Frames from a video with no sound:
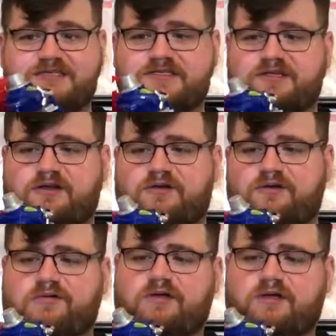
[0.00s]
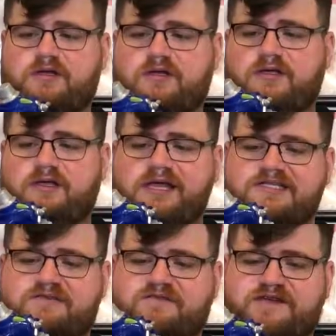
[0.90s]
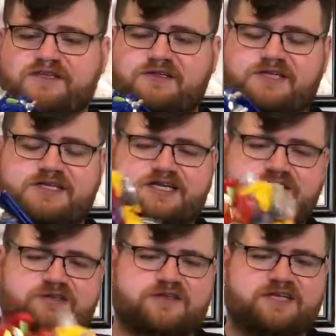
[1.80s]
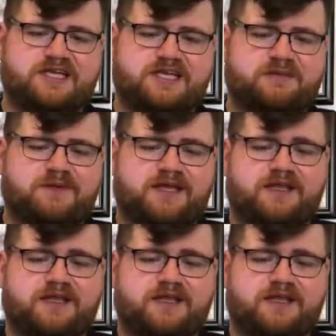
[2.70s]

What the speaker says: So it's a fun little addition to the team.